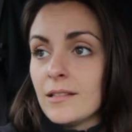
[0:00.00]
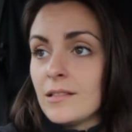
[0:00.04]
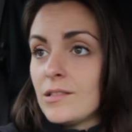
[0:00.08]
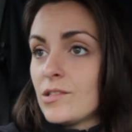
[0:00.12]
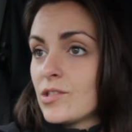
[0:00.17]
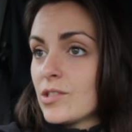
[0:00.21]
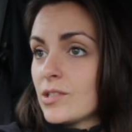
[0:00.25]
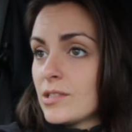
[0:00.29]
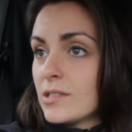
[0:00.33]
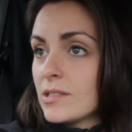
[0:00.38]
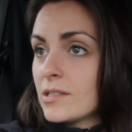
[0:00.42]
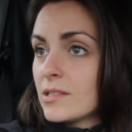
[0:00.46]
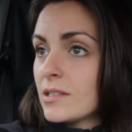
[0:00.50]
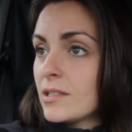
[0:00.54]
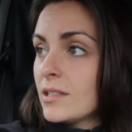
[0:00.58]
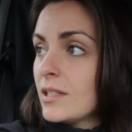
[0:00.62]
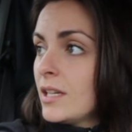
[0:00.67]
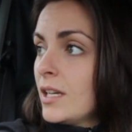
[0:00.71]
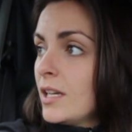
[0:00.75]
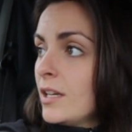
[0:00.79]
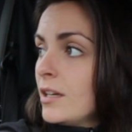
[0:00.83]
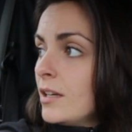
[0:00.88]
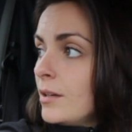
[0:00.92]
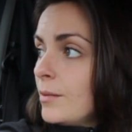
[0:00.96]
just
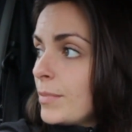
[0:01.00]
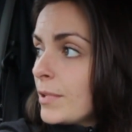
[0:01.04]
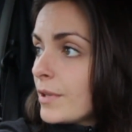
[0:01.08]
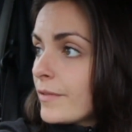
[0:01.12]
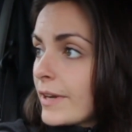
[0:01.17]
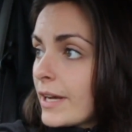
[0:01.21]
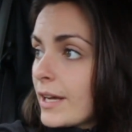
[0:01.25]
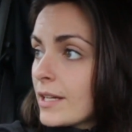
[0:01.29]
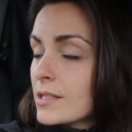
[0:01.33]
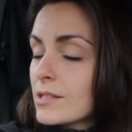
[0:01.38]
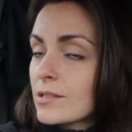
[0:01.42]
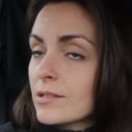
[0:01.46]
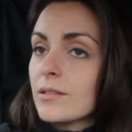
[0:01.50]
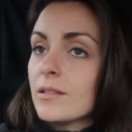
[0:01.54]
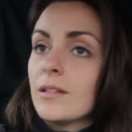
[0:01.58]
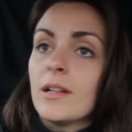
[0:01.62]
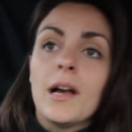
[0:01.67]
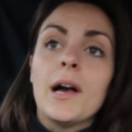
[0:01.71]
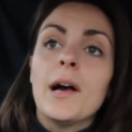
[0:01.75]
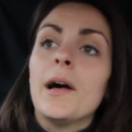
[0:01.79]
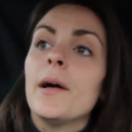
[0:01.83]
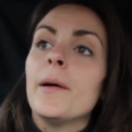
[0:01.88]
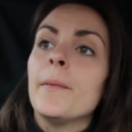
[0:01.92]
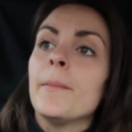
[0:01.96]
a bit of a hassle.
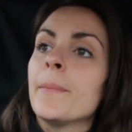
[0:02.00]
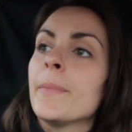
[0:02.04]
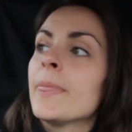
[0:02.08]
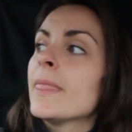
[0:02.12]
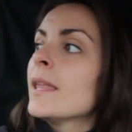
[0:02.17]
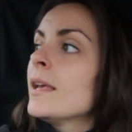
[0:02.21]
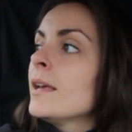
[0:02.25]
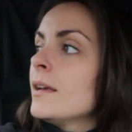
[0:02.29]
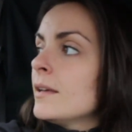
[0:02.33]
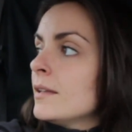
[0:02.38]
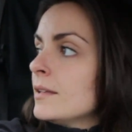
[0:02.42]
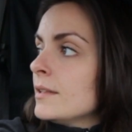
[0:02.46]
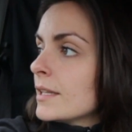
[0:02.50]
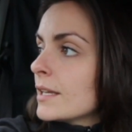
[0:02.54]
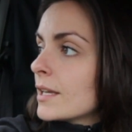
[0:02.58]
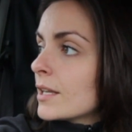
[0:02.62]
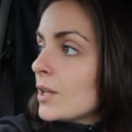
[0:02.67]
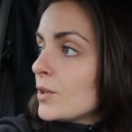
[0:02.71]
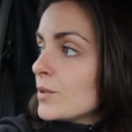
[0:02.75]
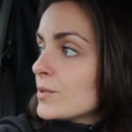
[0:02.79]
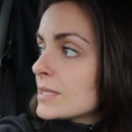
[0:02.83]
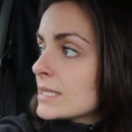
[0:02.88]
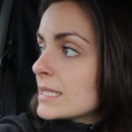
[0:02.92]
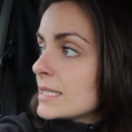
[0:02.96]
The
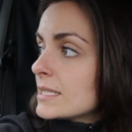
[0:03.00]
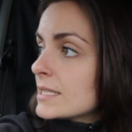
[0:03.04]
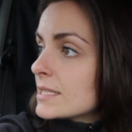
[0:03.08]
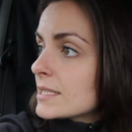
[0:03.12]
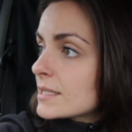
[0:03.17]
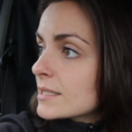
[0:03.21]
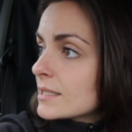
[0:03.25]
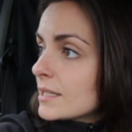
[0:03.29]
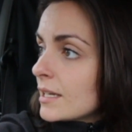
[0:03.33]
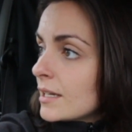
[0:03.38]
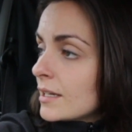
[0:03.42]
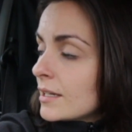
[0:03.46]
closest